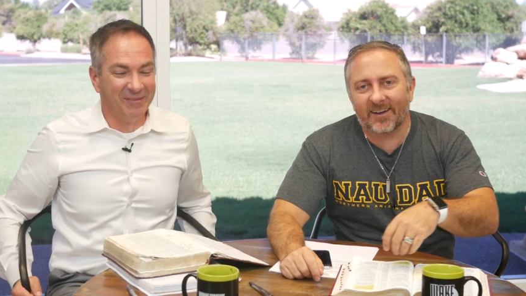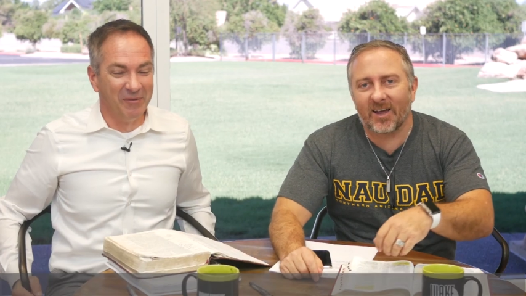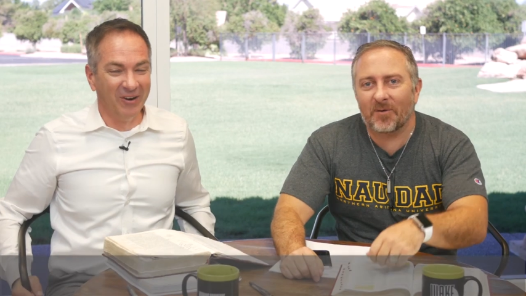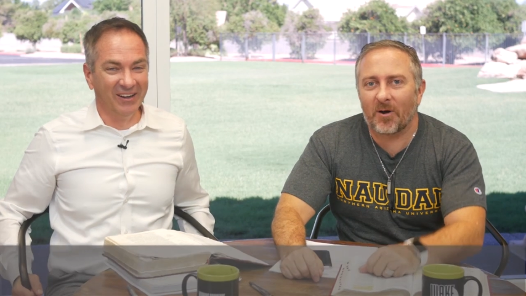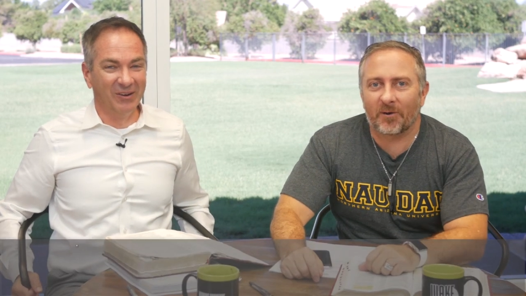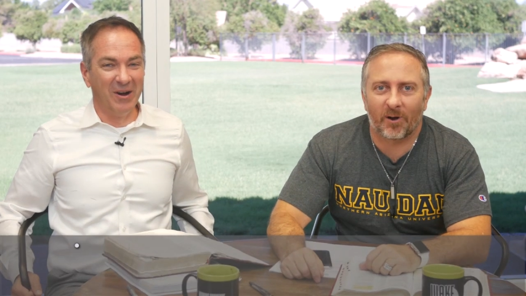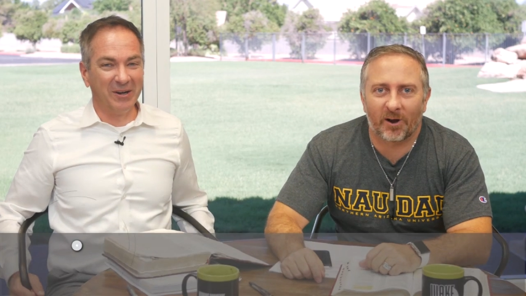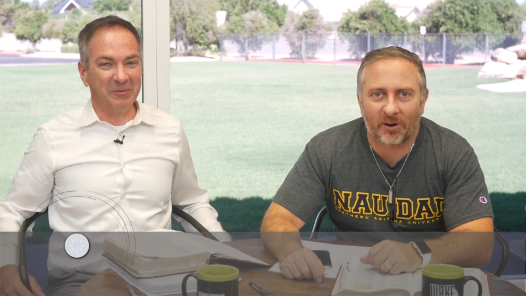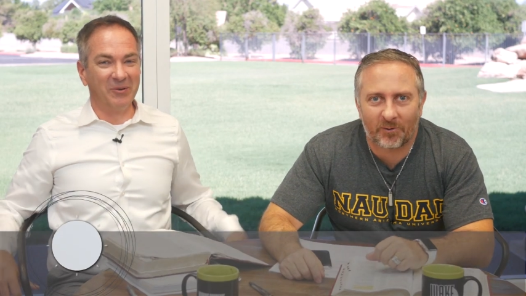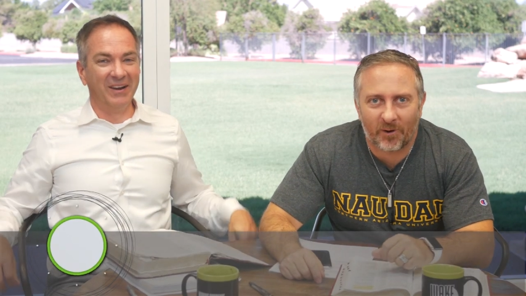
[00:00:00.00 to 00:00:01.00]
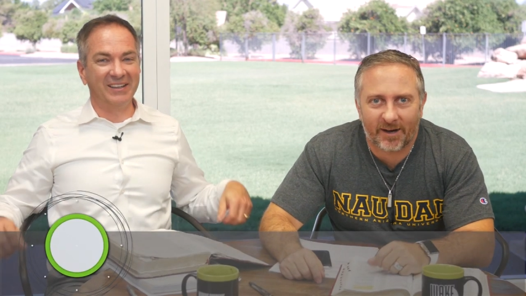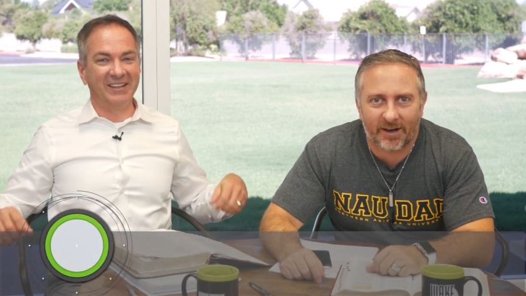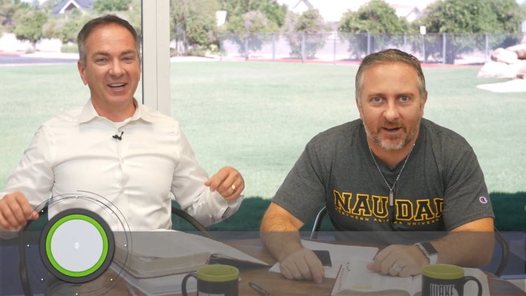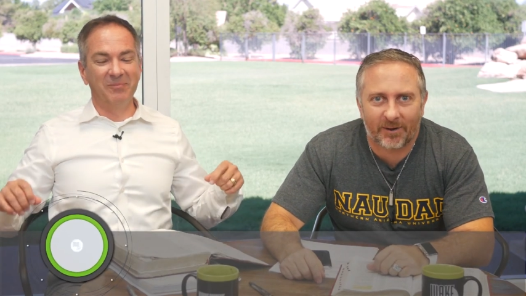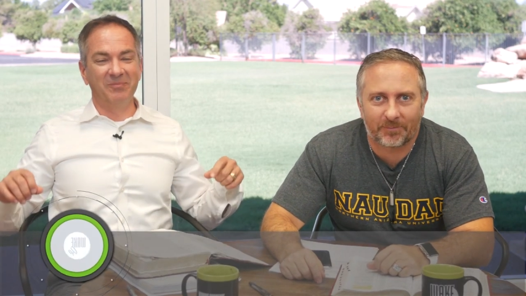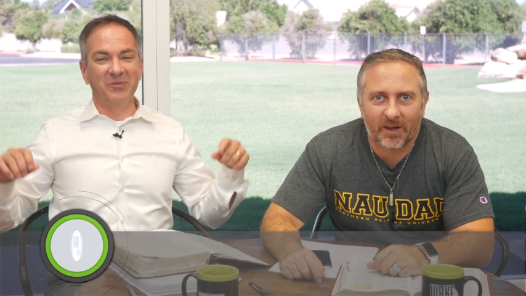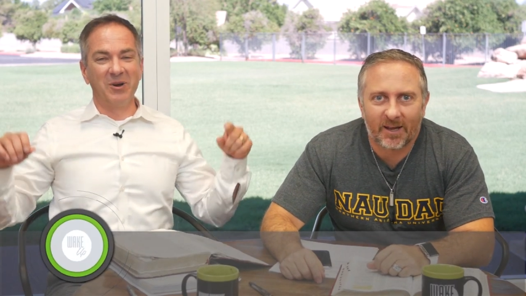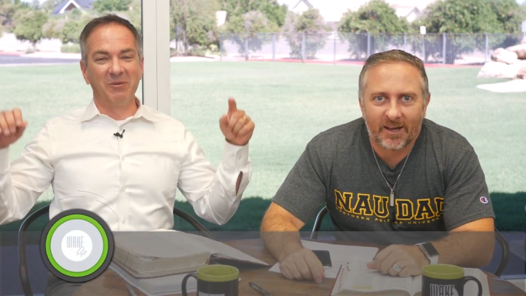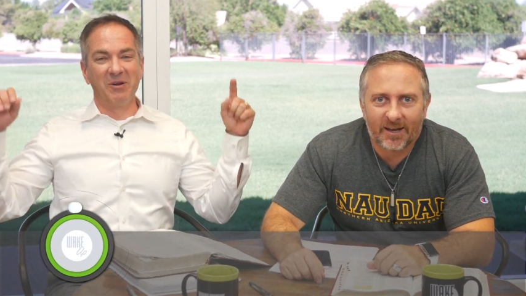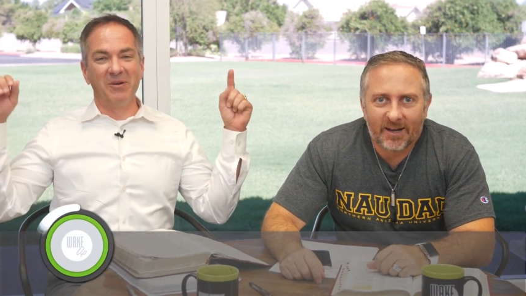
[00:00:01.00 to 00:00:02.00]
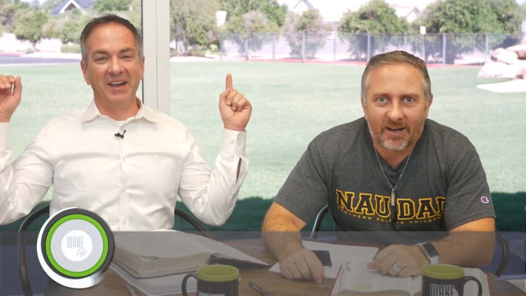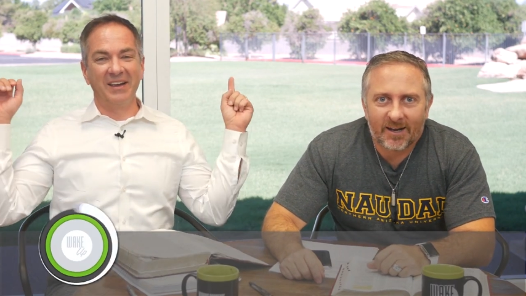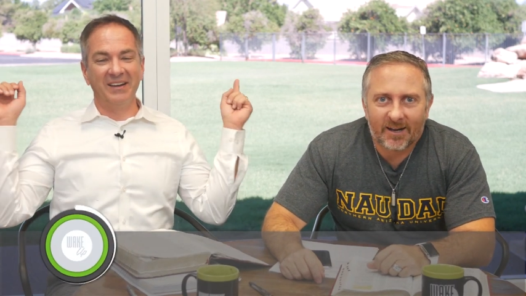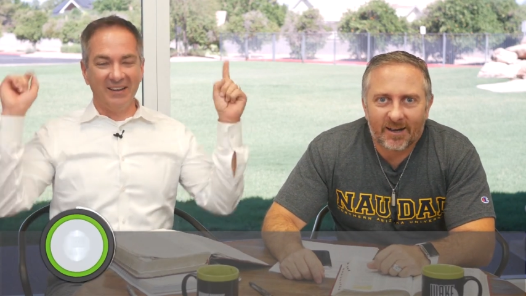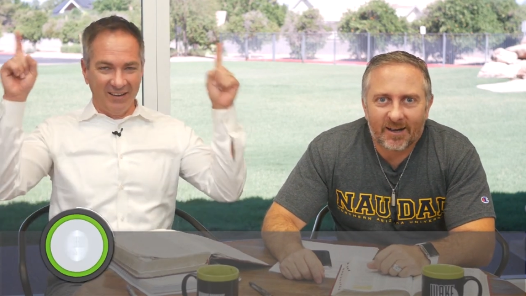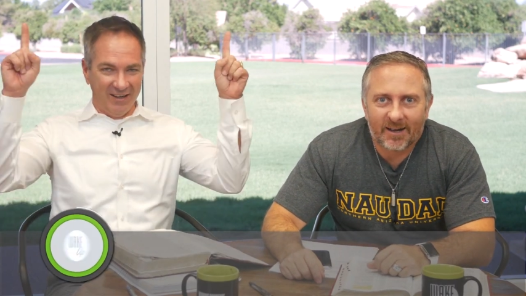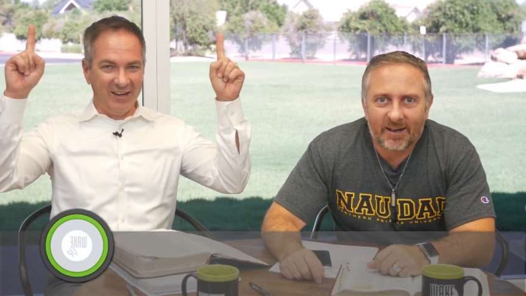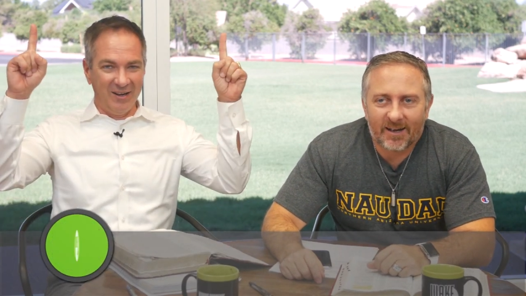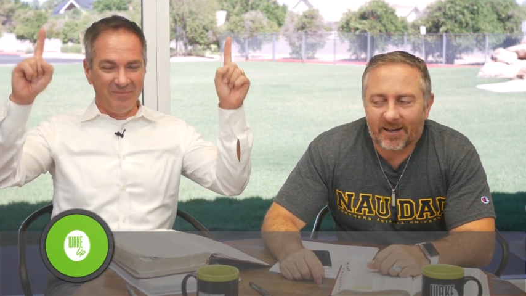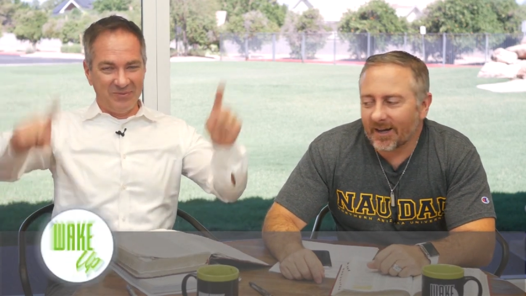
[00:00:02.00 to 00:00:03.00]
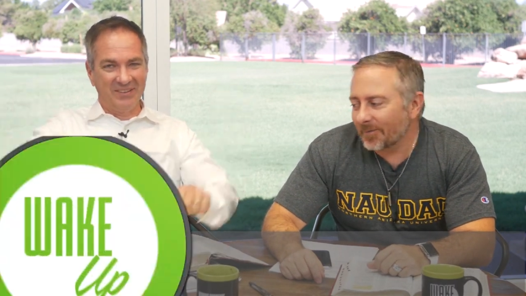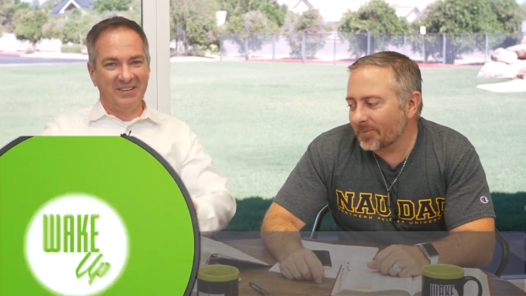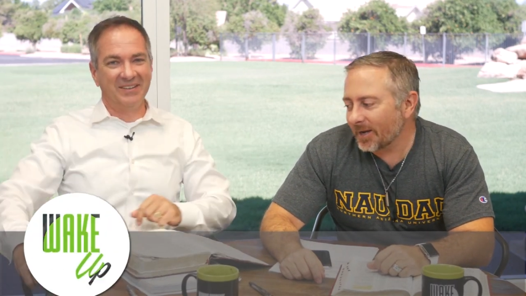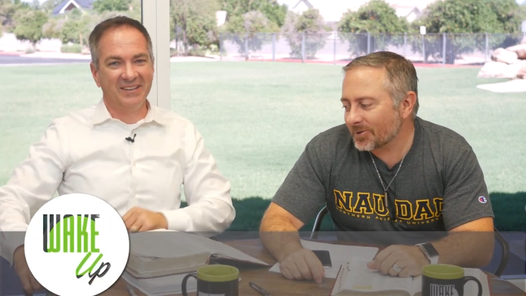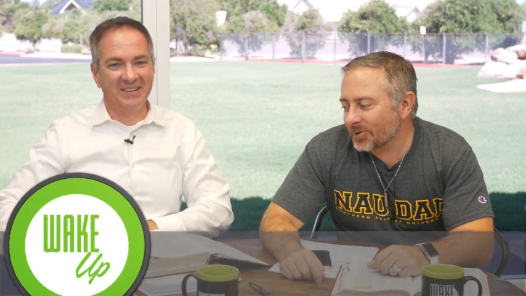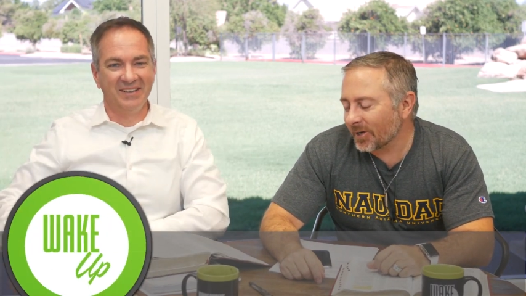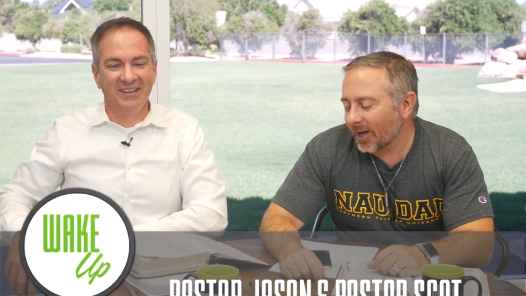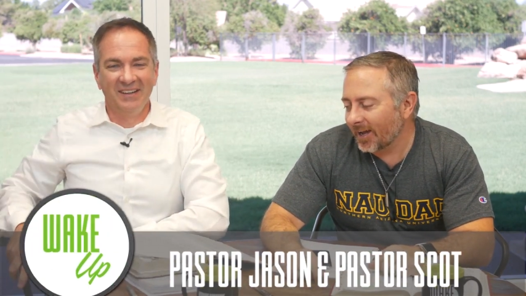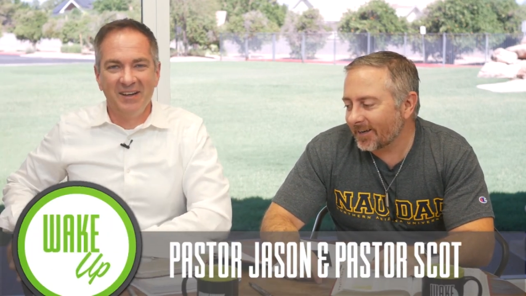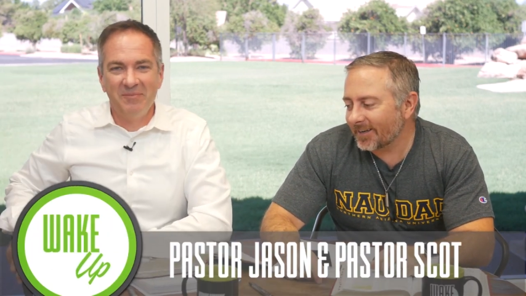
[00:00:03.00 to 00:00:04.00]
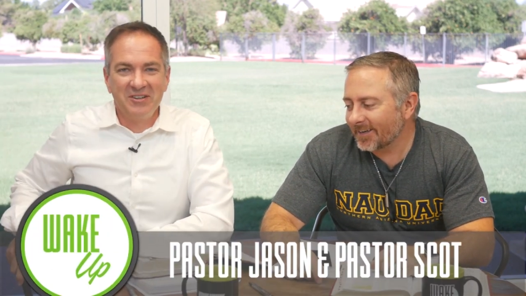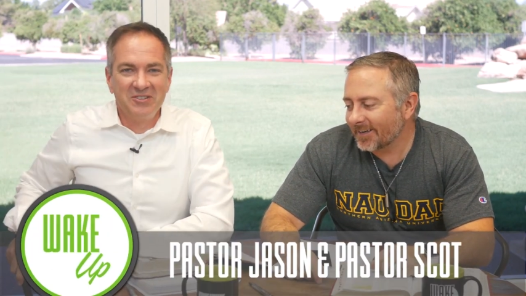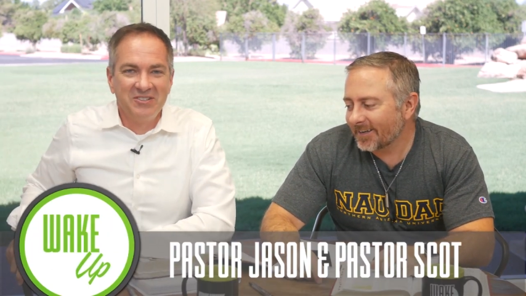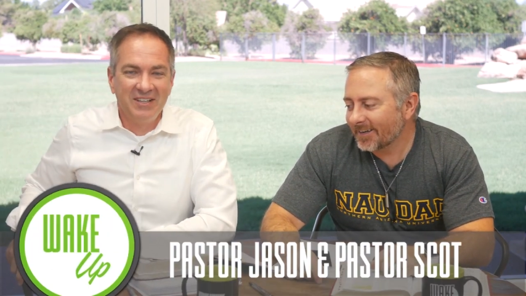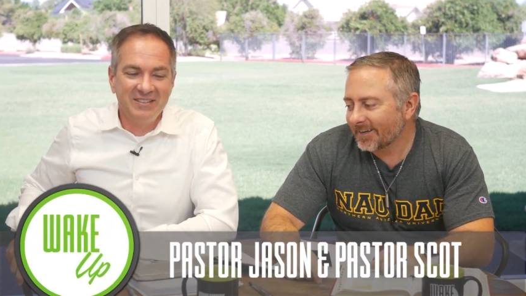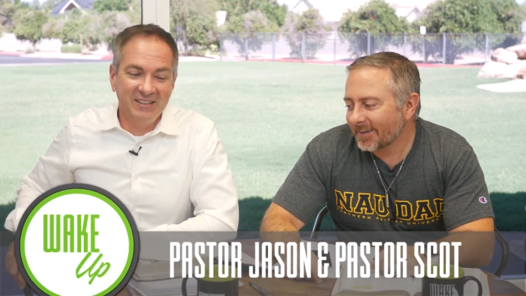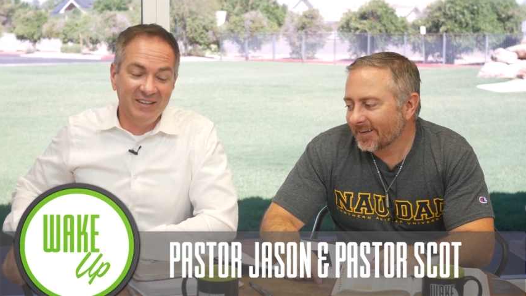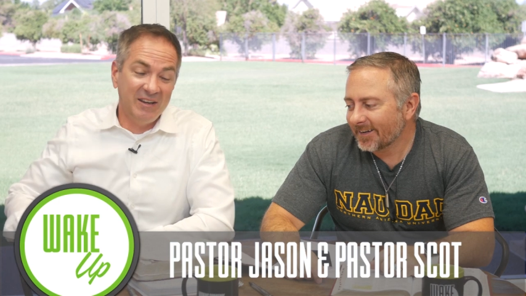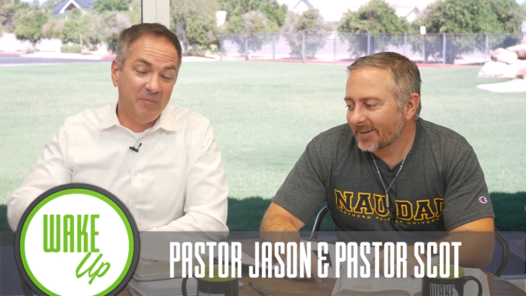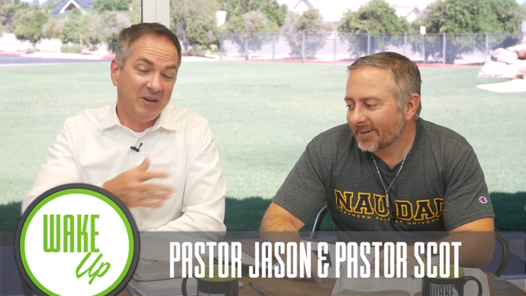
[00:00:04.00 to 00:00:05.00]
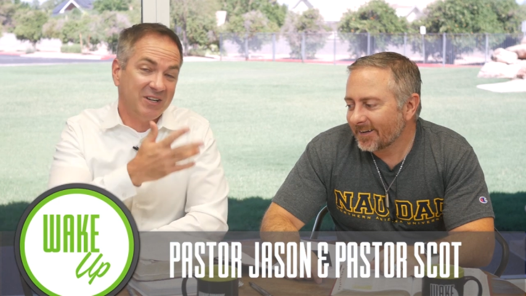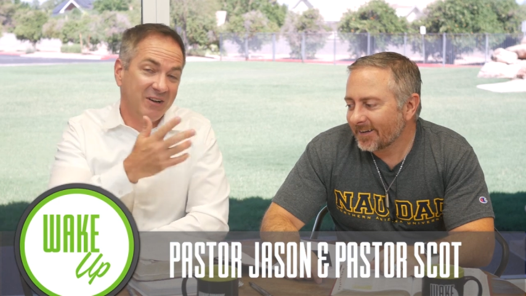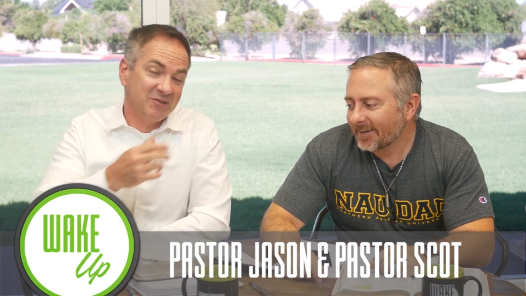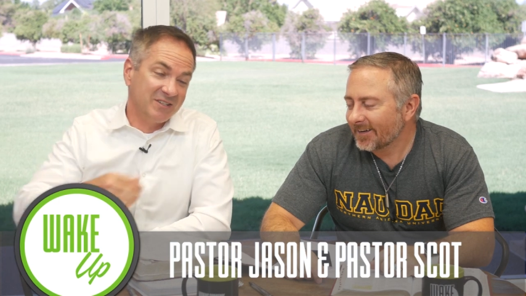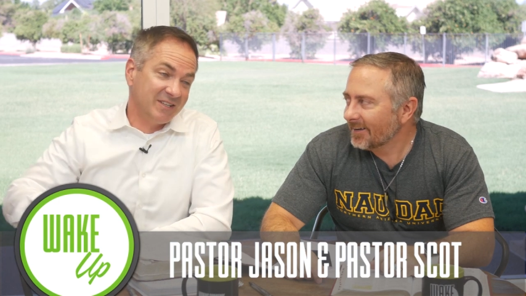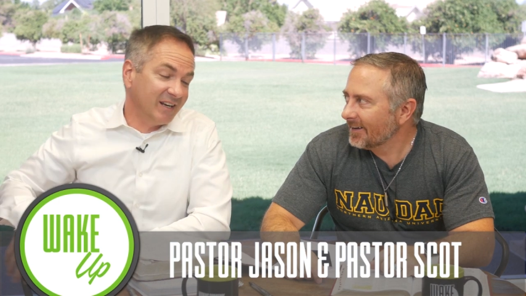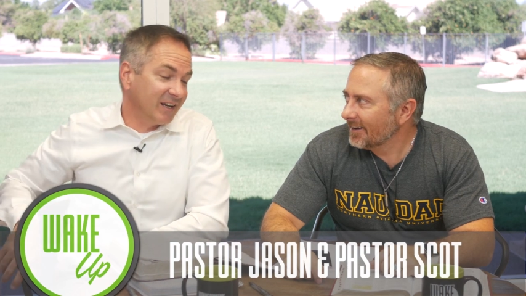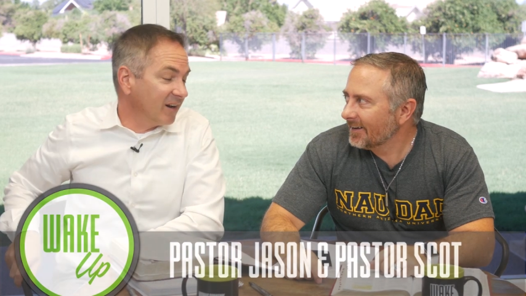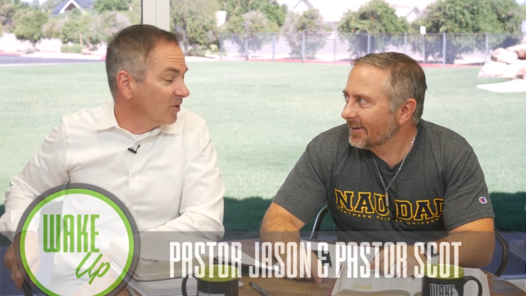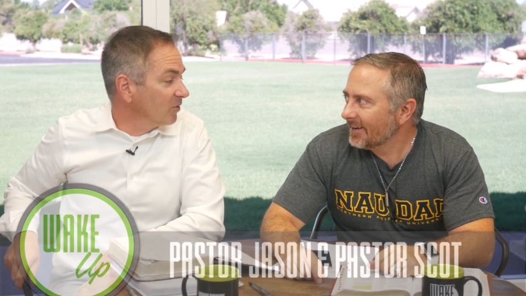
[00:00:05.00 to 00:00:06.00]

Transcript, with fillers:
Speaker 1: Good morning. Good morning. Welcome, welcome to, Wake, wake up, up, where we wake up. Uh, Pastor Scot. Pastor Jason. And Pastor Scot was just saying, I